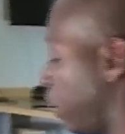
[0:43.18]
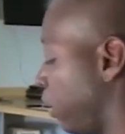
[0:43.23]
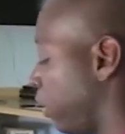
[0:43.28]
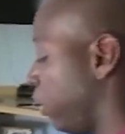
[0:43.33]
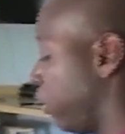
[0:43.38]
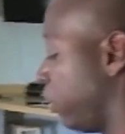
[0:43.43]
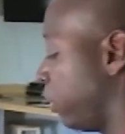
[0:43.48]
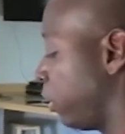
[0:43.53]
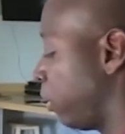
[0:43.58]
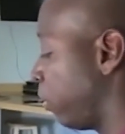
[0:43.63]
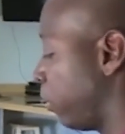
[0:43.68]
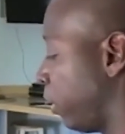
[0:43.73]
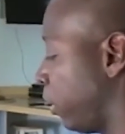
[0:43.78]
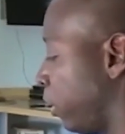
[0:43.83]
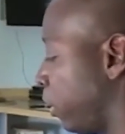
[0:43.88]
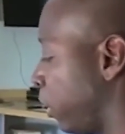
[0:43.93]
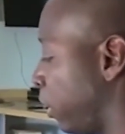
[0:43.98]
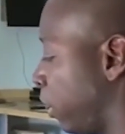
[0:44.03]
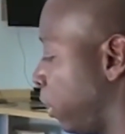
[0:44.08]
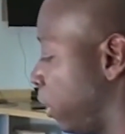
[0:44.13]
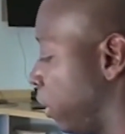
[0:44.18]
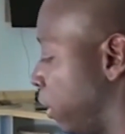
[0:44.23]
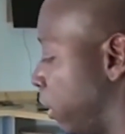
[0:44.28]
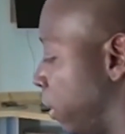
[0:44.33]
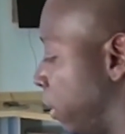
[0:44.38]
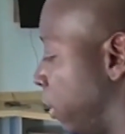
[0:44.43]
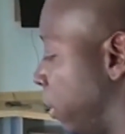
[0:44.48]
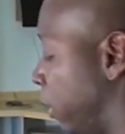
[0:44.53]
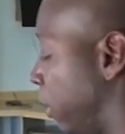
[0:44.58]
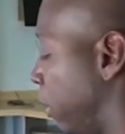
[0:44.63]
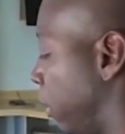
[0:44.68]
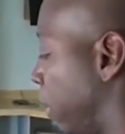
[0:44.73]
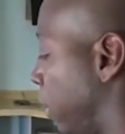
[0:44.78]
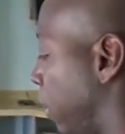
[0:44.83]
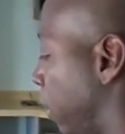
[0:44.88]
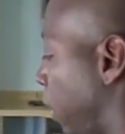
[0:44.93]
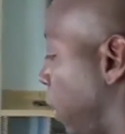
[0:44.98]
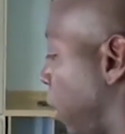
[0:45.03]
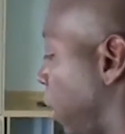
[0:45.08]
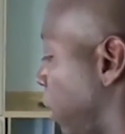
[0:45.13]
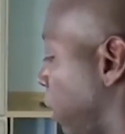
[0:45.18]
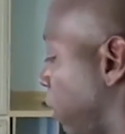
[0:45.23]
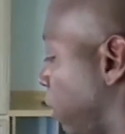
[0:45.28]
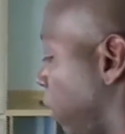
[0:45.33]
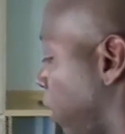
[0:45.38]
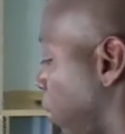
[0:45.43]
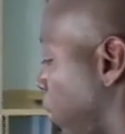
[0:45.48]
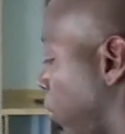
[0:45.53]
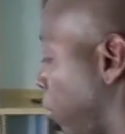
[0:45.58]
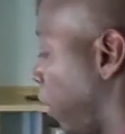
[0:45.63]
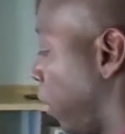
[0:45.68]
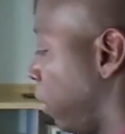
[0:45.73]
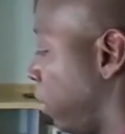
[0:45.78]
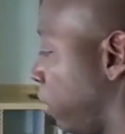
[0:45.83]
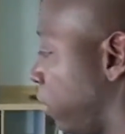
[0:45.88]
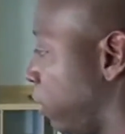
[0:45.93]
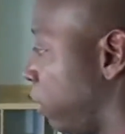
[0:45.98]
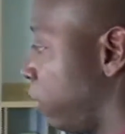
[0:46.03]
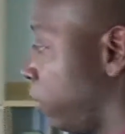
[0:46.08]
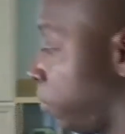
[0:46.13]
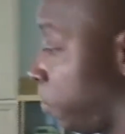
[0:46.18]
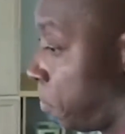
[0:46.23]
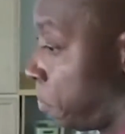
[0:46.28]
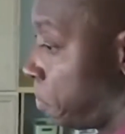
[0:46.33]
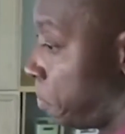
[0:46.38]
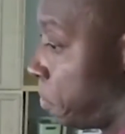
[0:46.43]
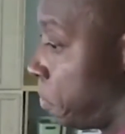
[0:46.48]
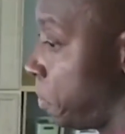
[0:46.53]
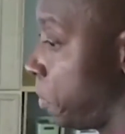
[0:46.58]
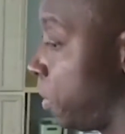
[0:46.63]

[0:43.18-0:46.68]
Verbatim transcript: But it's only now that we're hearing exactly how Williams really